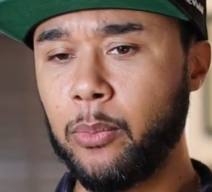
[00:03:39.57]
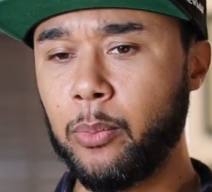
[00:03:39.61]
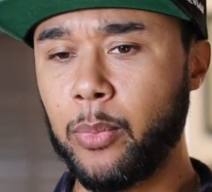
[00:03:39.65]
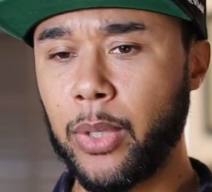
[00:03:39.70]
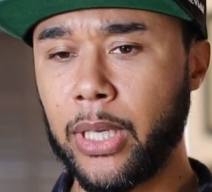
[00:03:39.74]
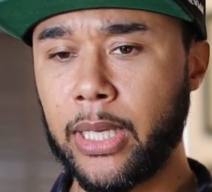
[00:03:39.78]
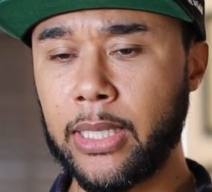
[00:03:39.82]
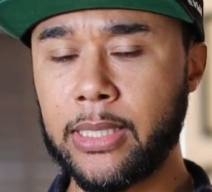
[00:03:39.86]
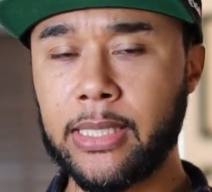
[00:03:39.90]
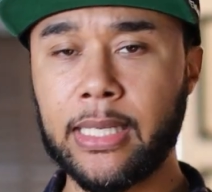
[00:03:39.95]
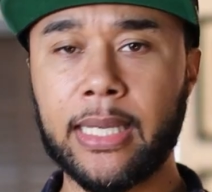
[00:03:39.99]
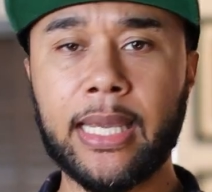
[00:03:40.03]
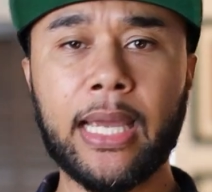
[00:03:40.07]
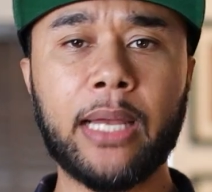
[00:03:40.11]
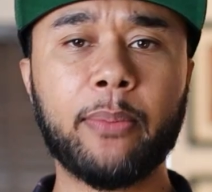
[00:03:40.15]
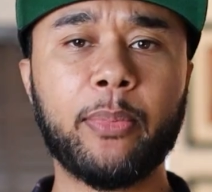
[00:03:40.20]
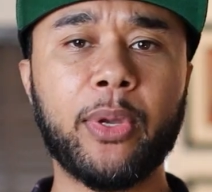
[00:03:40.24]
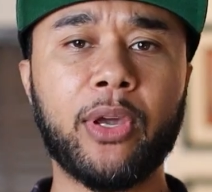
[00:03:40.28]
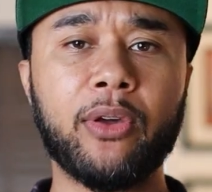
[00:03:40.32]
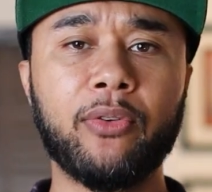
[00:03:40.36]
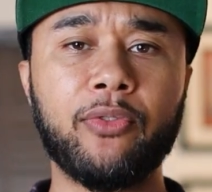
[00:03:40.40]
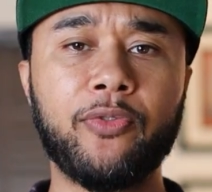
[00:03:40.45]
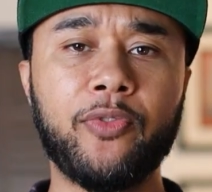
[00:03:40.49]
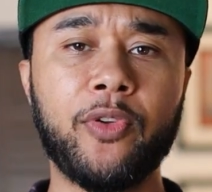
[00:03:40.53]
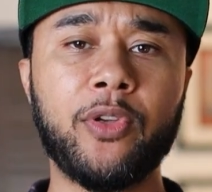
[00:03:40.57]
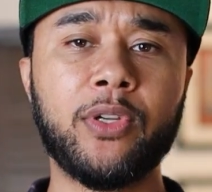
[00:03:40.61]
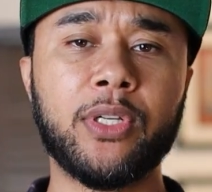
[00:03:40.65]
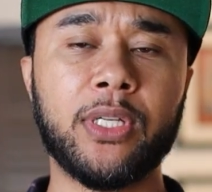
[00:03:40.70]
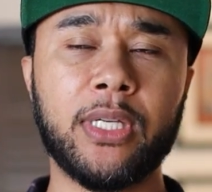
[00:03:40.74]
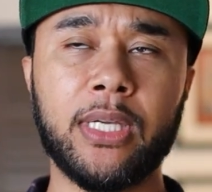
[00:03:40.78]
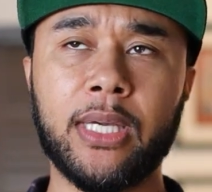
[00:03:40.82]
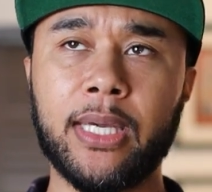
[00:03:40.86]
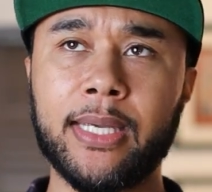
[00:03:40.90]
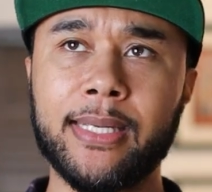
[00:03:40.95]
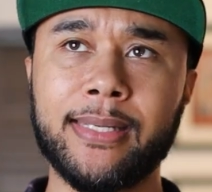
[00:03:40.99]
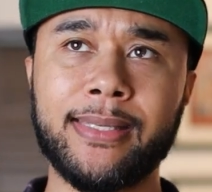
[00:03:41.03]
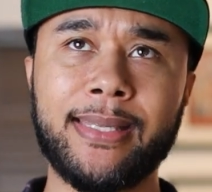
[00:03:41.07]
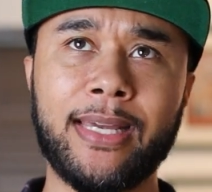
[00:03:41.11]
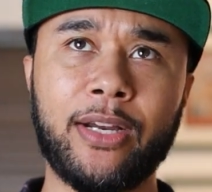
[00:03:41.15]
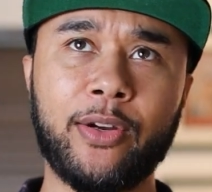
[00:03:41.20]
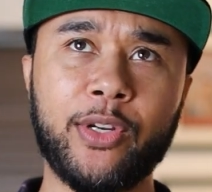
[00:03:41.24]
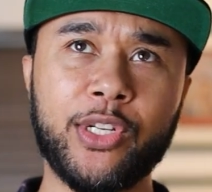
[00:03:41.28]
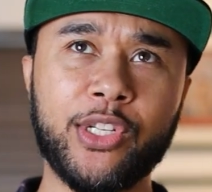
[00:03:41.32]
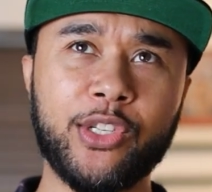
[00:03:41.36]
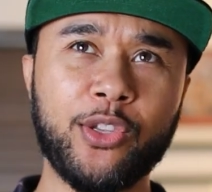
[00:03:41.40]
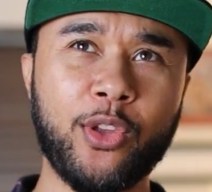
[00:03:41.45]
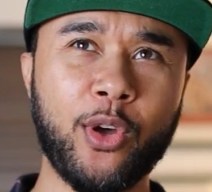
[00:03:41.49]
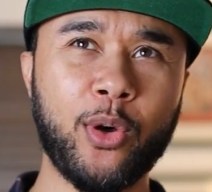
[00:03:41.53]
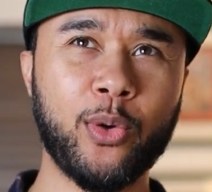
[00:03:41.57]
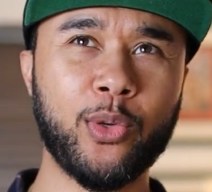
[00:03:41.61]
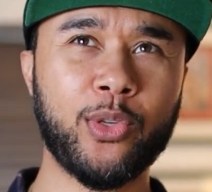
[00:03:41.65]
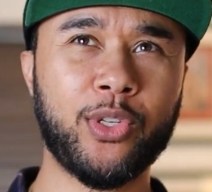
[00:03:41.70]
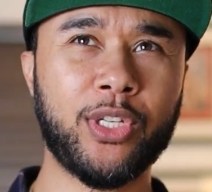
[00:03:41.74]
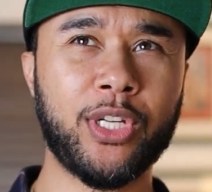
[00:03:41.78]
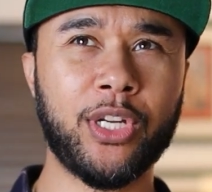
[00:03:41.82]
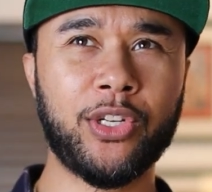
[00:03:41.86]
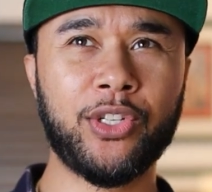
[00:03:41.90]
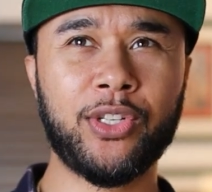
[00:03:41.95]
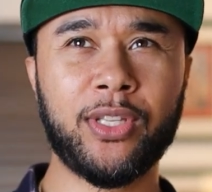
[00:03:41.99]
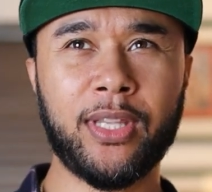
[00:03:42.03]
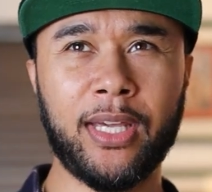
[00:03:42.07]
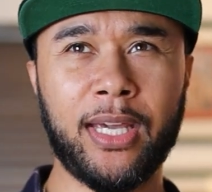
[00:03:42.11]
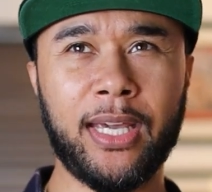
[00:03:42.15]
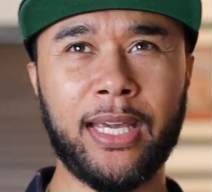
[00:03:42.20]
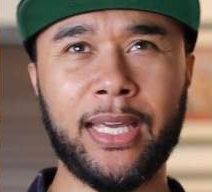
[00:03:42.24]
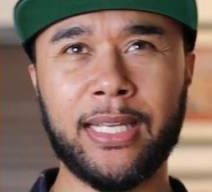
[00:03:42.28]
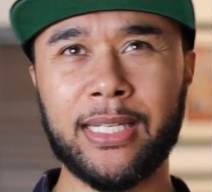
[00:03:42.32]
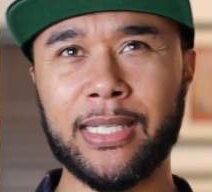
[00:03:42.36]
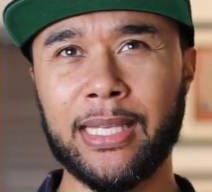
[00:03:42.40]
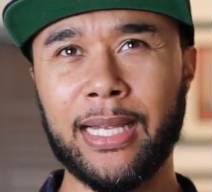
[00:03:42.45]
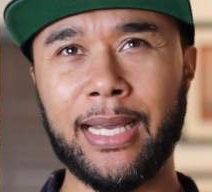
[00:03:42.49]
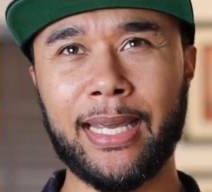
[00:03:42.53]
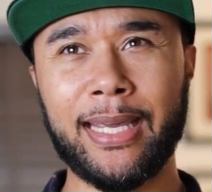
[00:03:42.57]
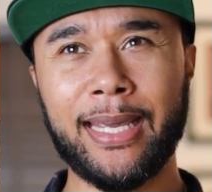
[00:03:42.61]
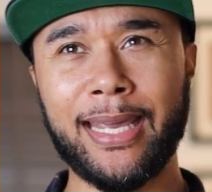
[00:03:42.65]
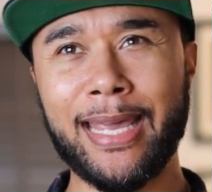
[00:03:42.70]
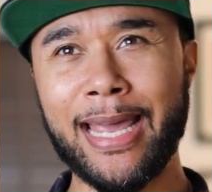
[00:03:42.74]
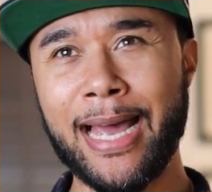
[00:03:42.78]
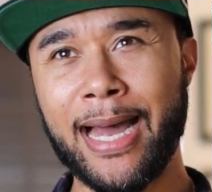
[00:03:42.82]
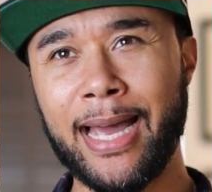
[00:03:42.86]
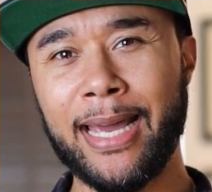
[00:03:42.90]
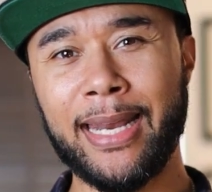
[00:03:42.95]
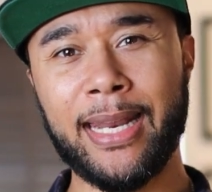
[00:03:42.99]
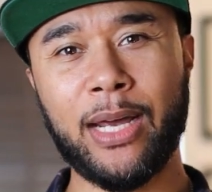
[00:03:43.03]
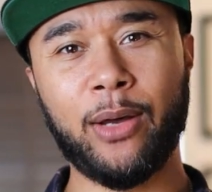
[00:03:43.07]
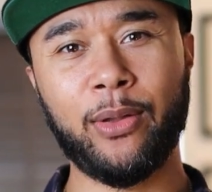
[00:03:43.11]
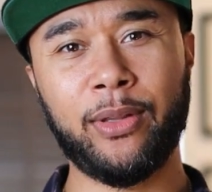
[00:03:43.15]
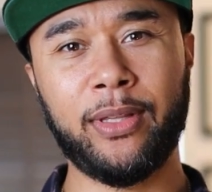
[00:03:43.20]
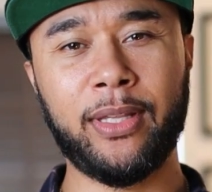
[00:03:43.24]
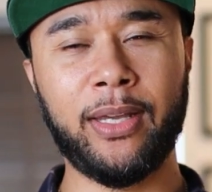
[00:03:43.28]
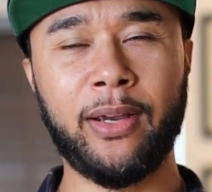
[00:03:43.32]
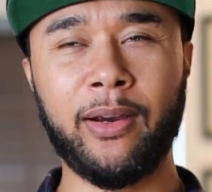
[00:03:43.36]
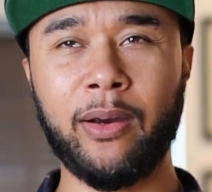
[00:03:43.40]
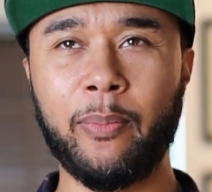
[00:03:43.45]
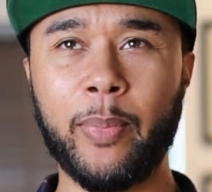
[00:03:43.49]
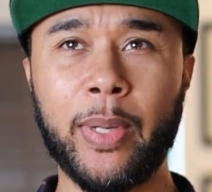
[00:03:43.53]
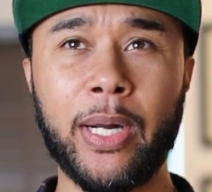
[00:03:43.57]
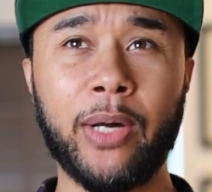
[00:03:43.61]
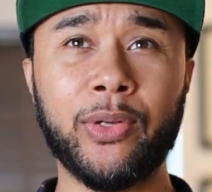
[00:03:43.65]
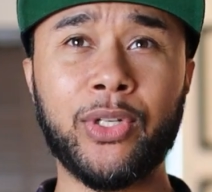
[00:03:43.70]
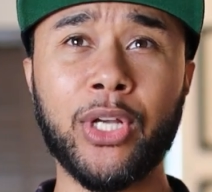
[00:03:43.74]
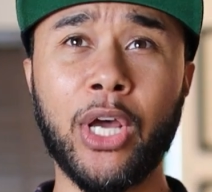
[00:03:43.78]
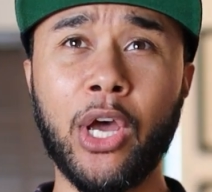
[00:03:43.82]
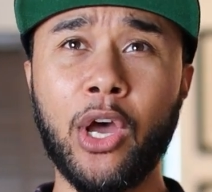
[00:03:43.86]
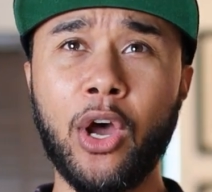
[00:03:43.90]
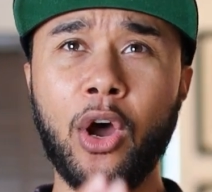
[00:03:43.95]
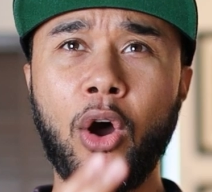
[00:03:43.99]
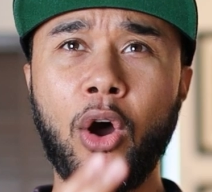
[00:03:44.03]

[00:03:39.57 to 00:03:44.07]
because it can be confusing because there is no such thing as like a guide out there about